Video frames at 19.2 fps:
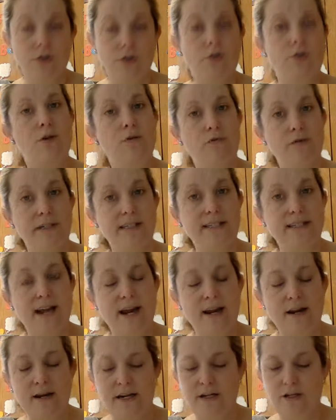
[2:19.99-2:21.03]
So you'll
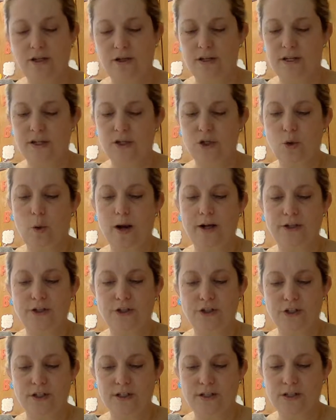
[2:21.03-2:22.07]
restate each of these
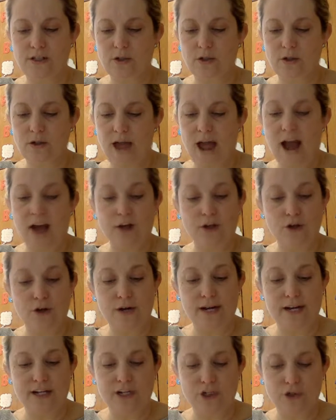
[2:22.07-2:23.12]
questions as you're
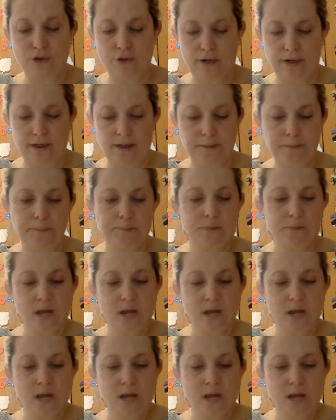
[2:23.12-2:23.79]
answering them.